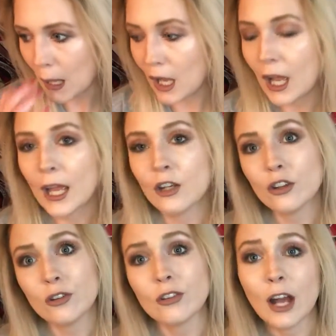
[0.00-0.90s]
uh, and
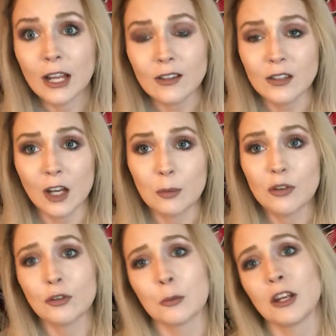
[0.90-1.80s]
used ice
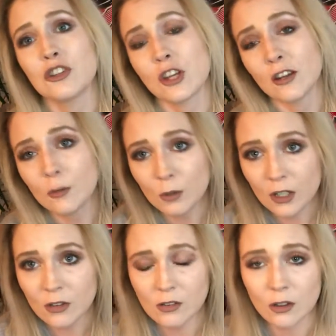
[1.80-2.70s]
cups for my shin
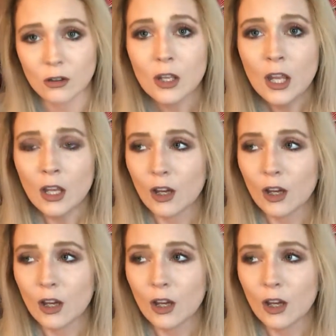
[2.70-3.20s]
splints so